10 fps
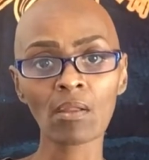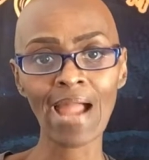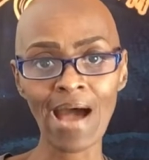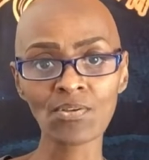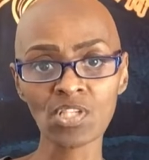
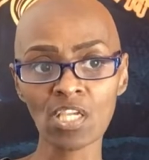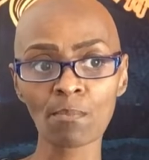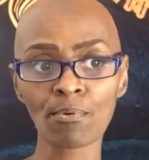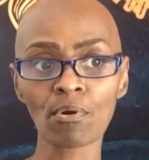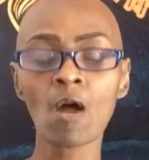
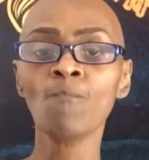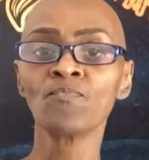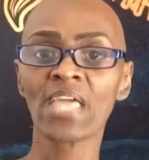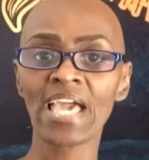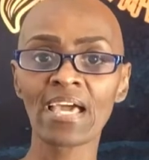housekeeper
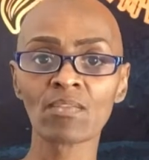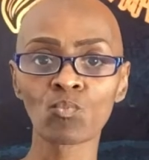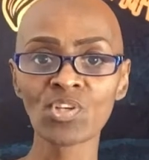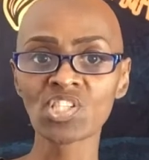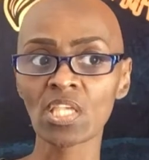and
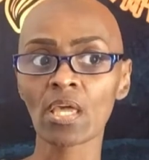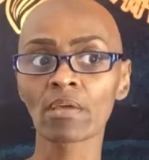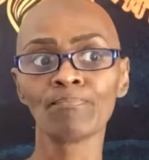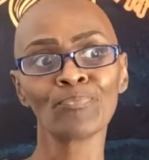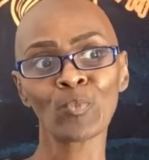we
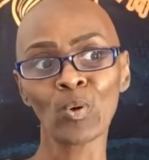say,